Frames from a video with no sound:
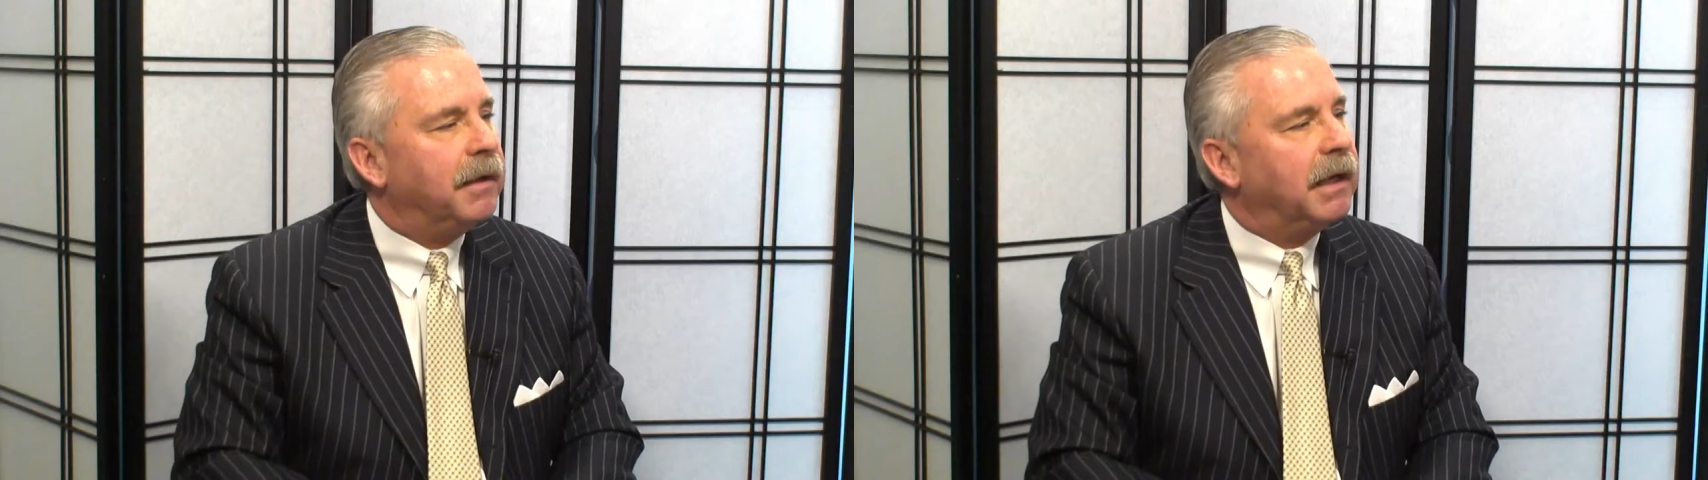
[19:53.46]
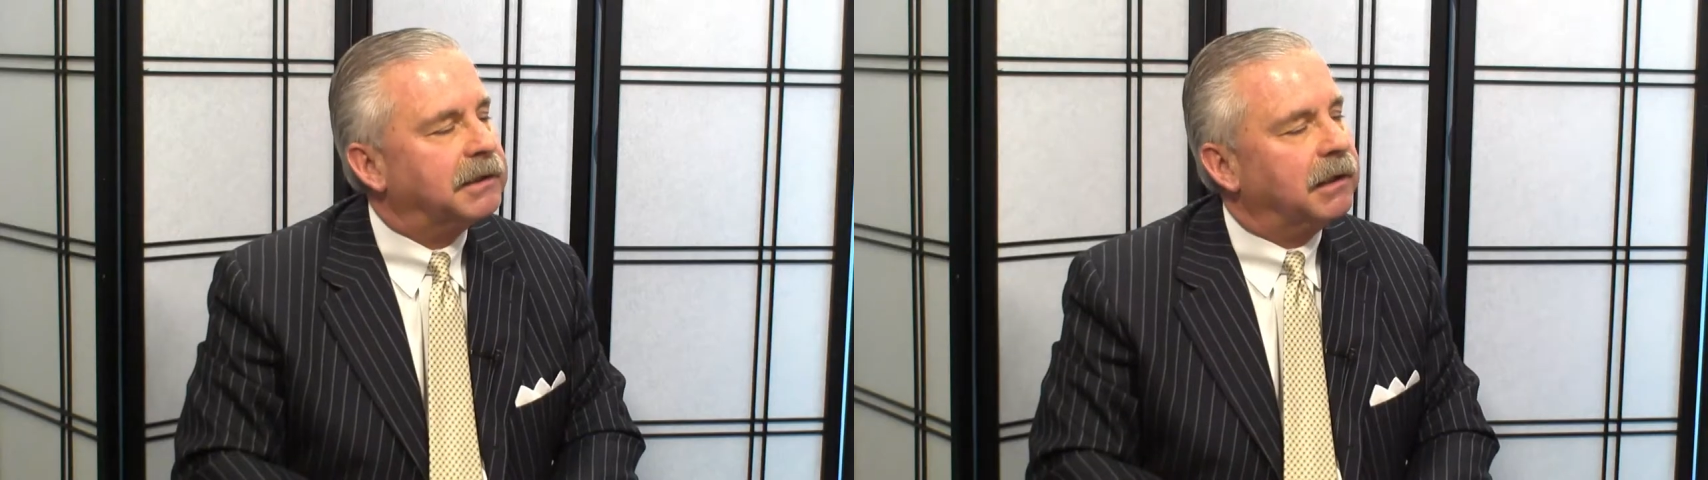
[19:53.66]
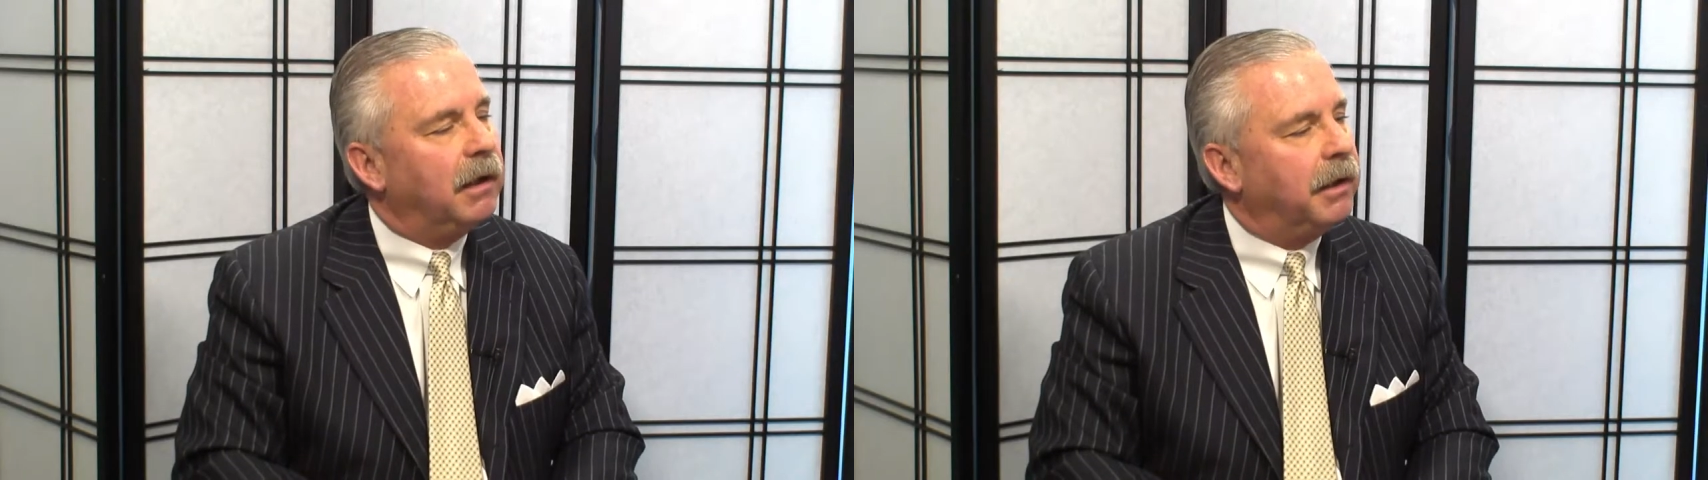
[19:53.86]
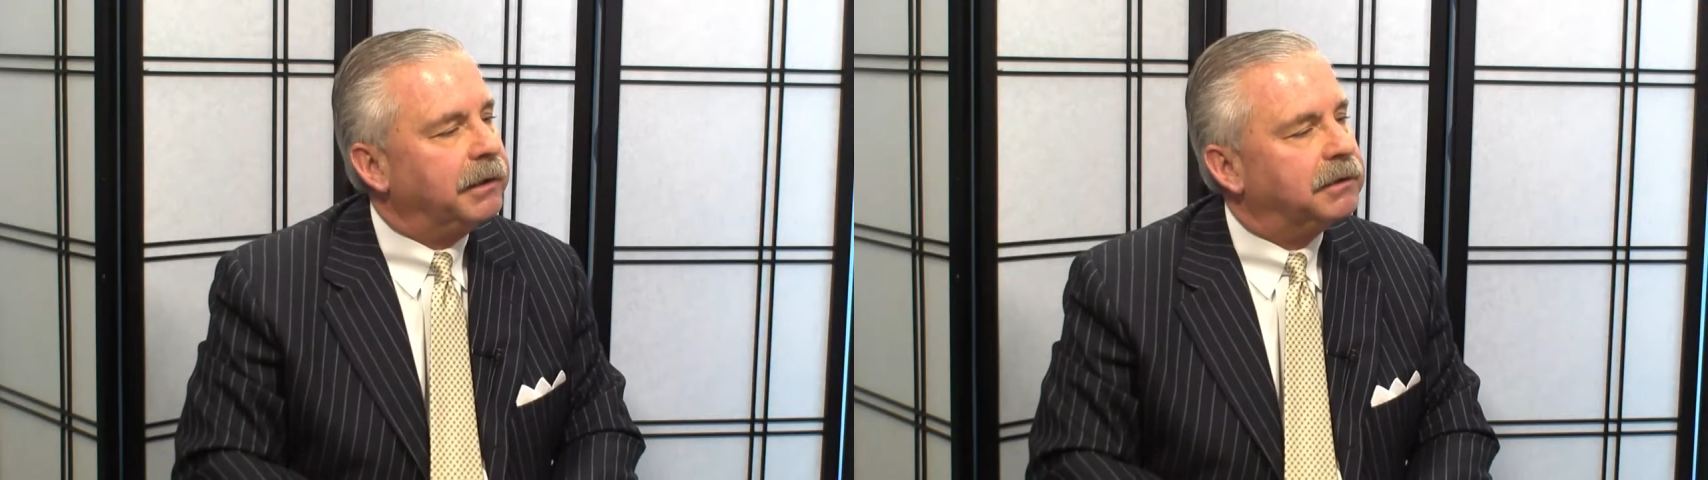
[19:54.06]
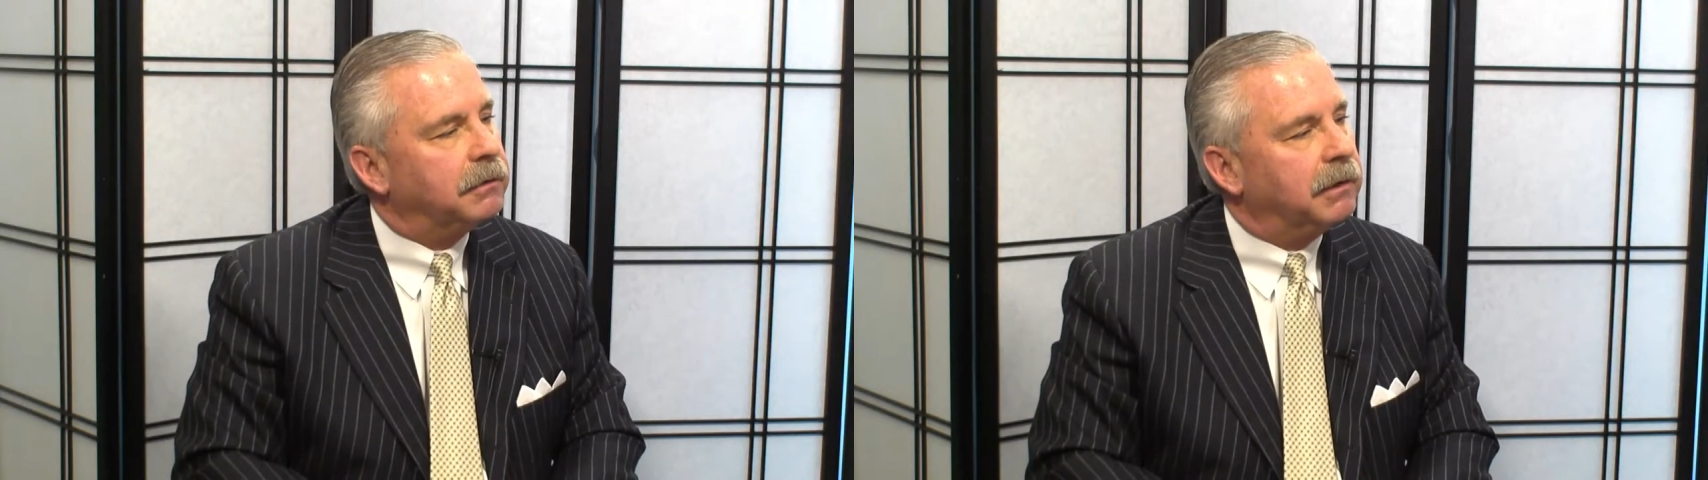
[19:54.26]
that as a,
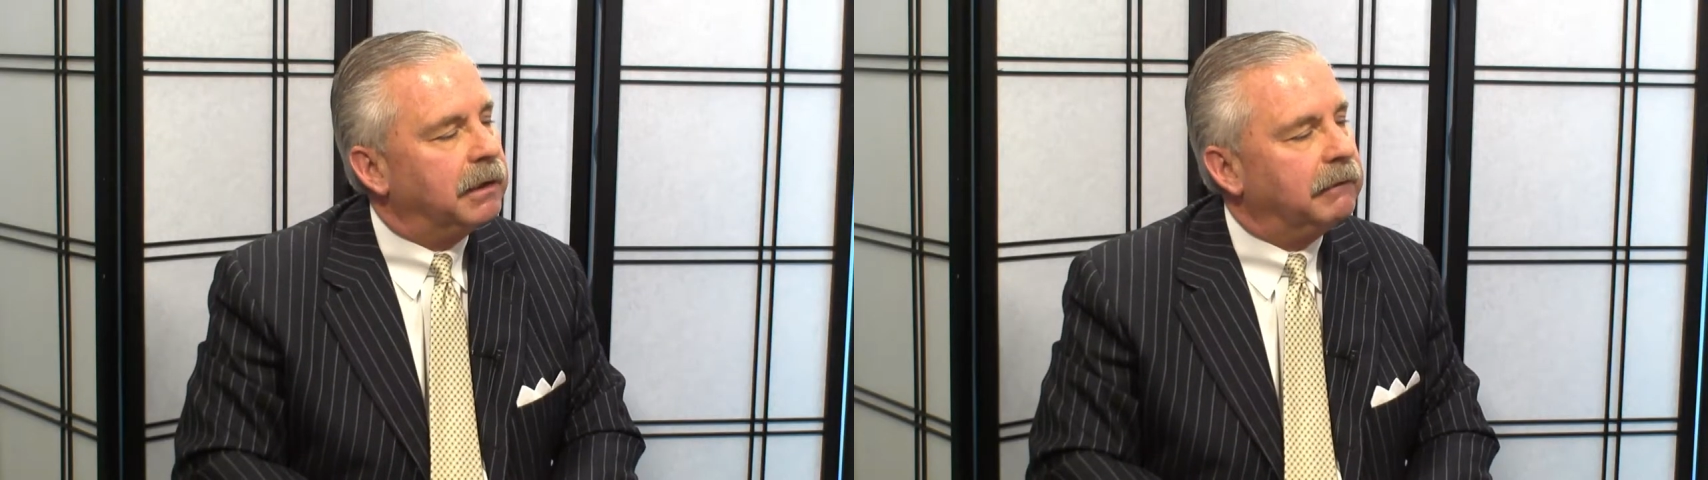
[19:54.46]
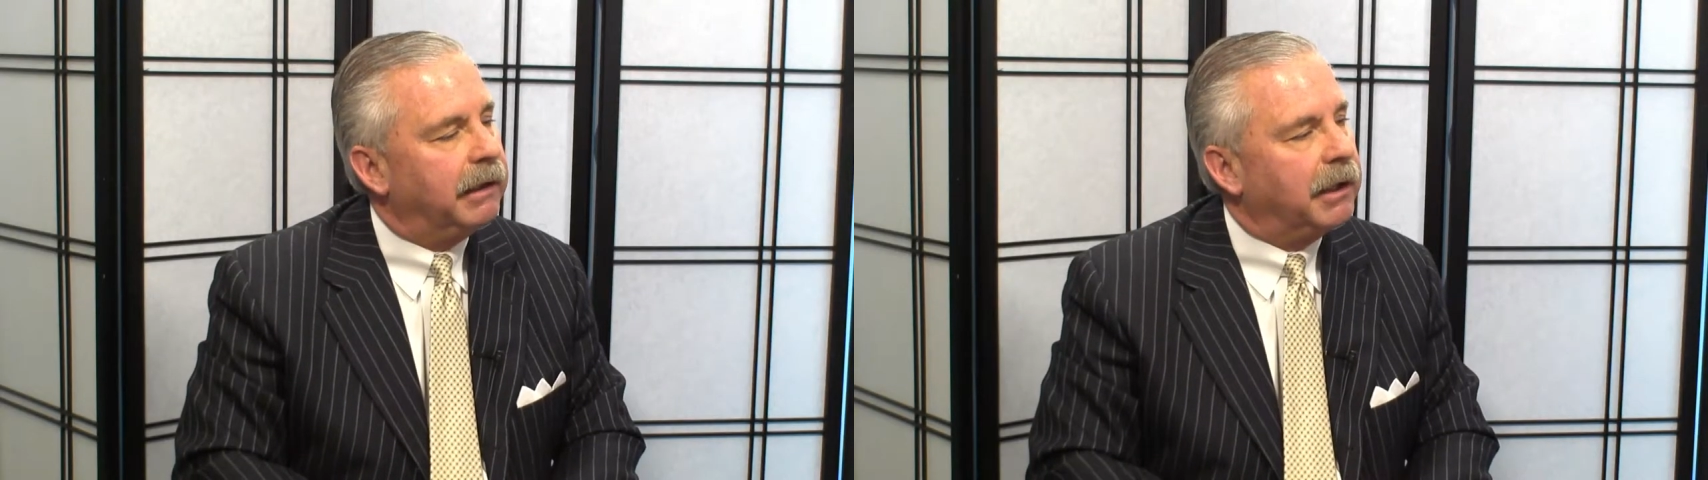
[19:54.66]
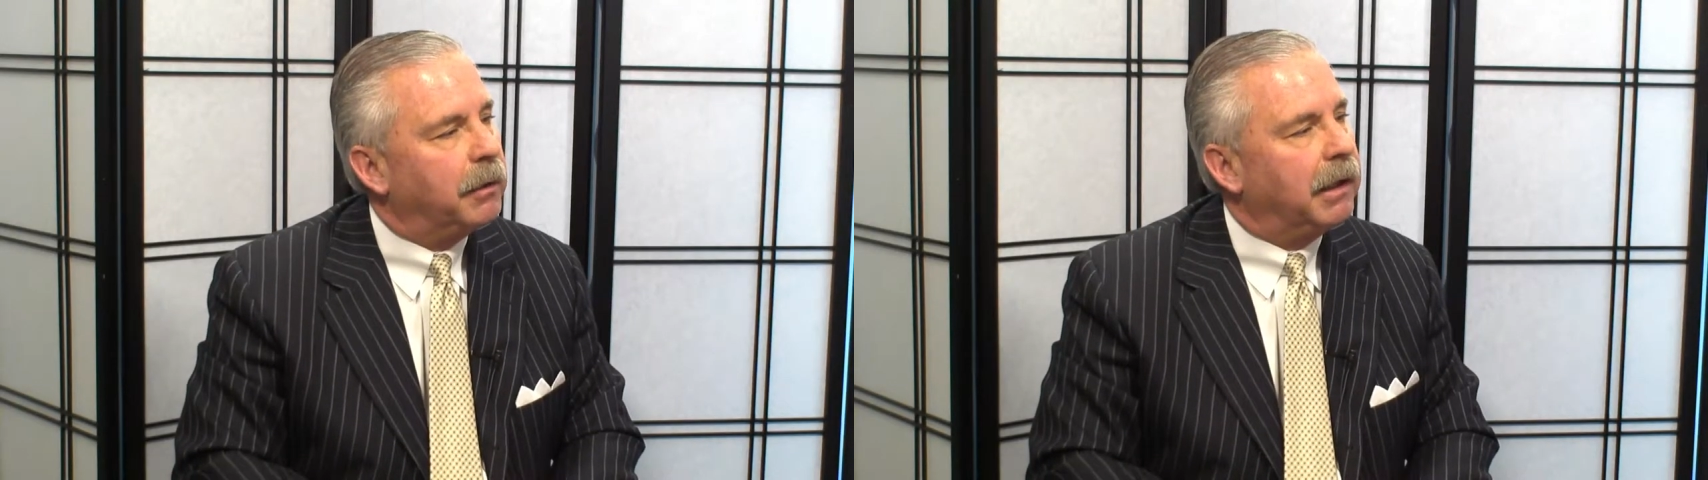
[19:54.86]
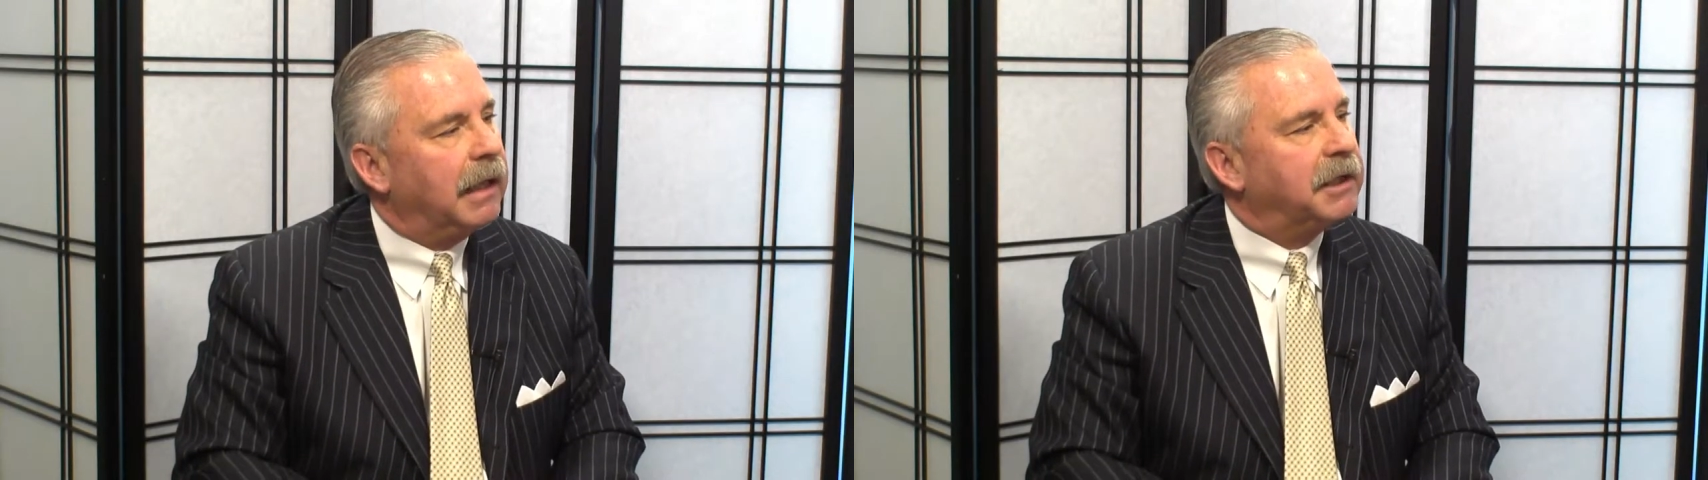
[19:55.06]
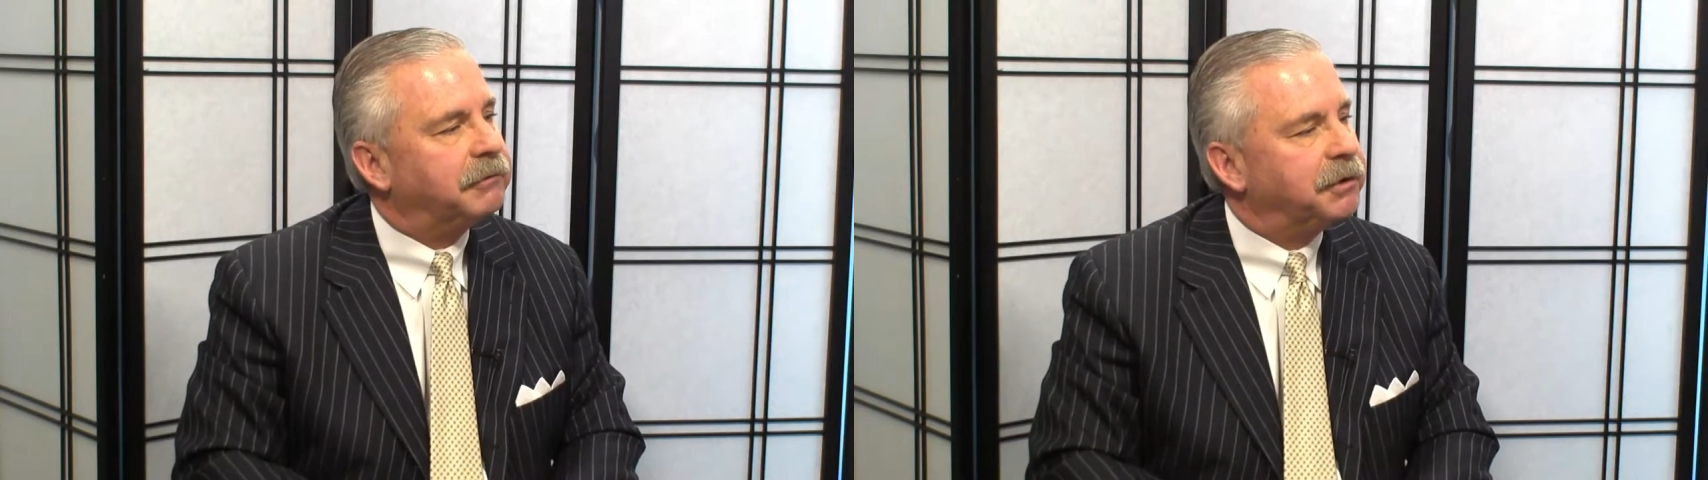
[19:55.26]
until a, really only a
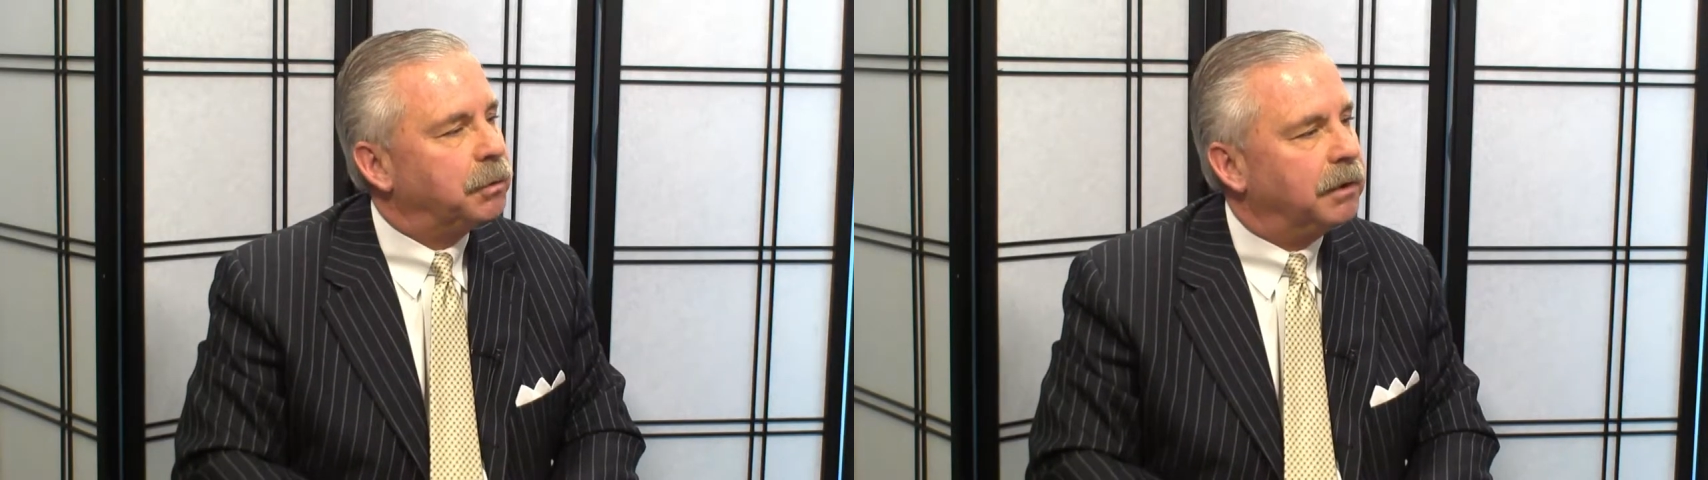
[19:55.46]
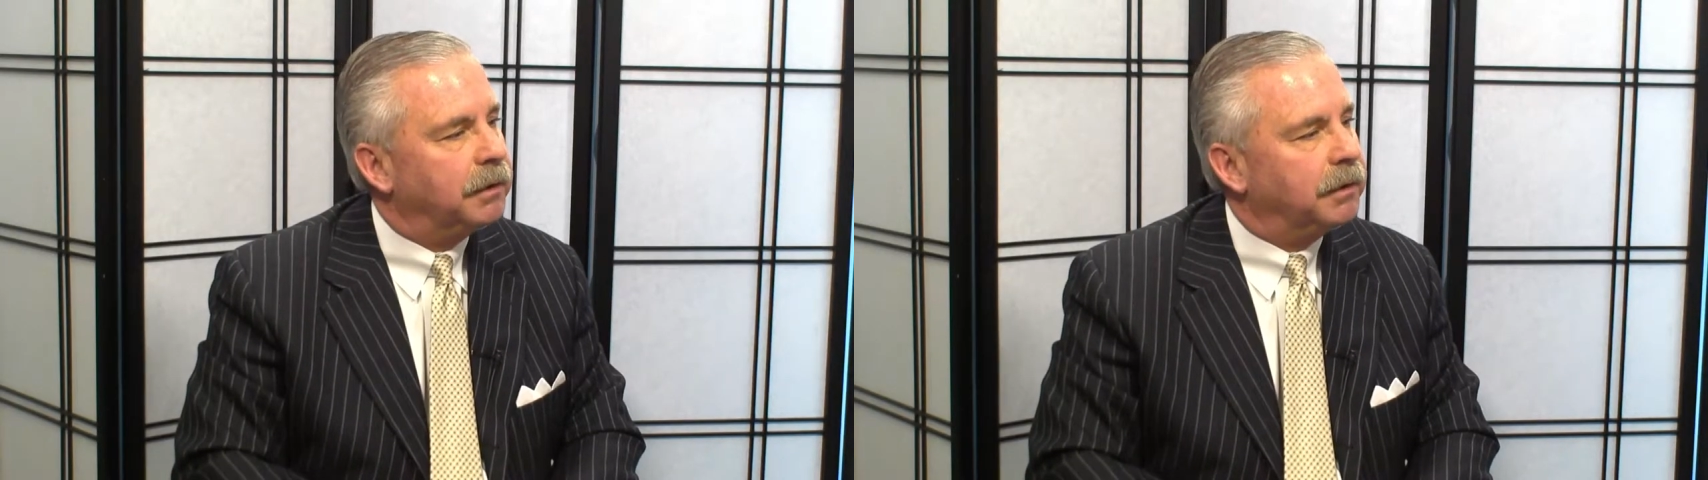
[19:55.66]
last resort.